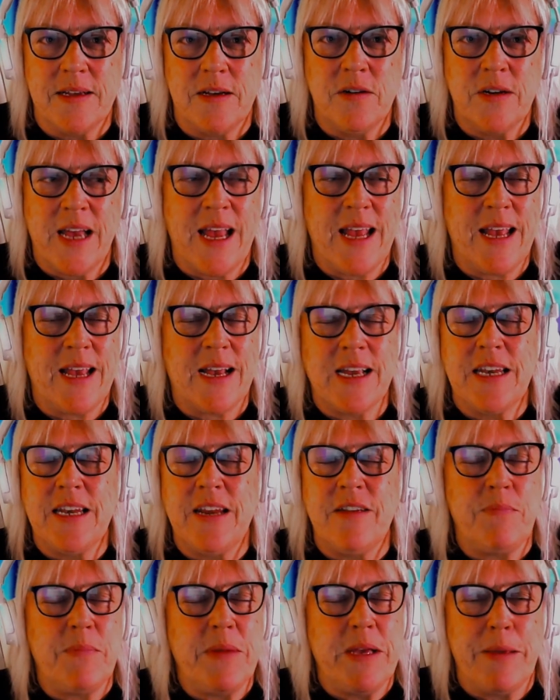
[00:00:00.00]
Okay, I can
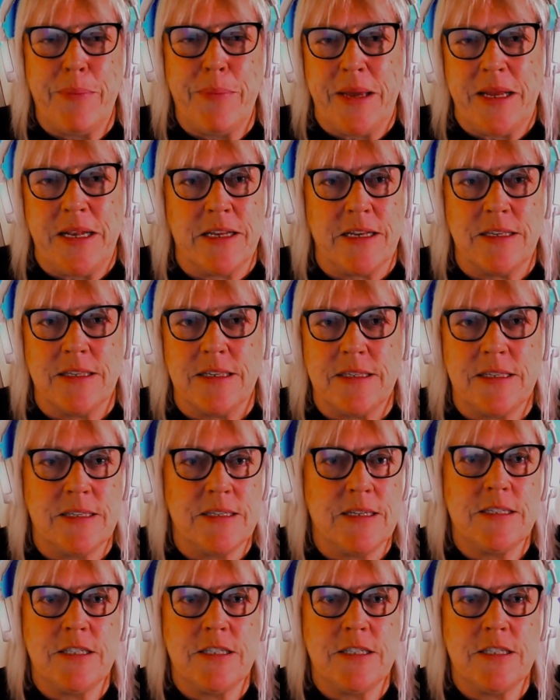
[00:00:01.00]
have my opinions.